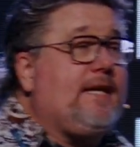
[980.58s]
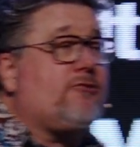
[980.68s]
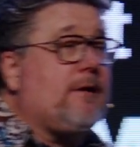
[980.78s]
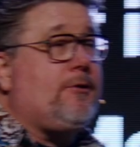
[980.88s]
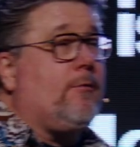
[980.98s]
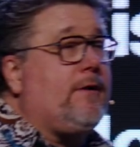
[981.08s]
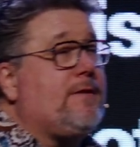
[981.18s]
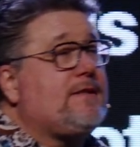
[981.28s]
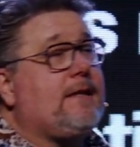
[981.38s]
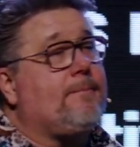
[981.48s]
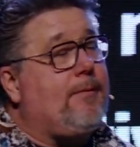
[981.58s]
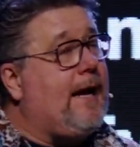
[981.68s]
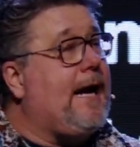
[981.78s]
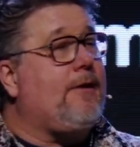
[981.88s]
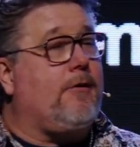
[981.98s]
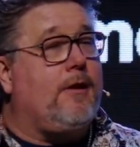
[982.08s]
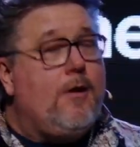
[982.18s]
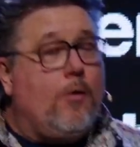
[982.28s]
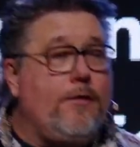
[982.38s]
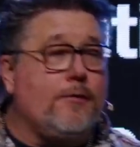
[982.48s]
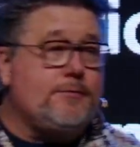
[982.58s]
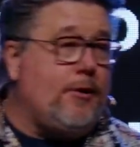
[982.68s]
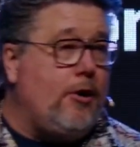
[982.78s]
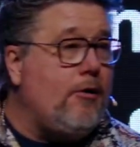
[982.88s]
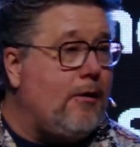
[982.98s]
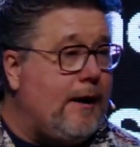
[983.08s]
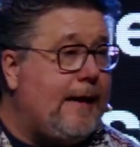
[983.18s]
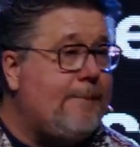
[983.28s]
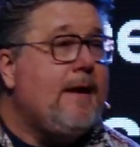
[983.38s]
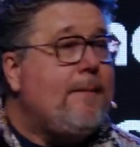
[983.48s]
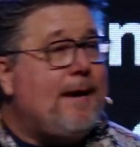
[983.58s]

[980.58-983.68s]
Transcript: you see in Scripture, when you would see the blind or those who are hurt or lame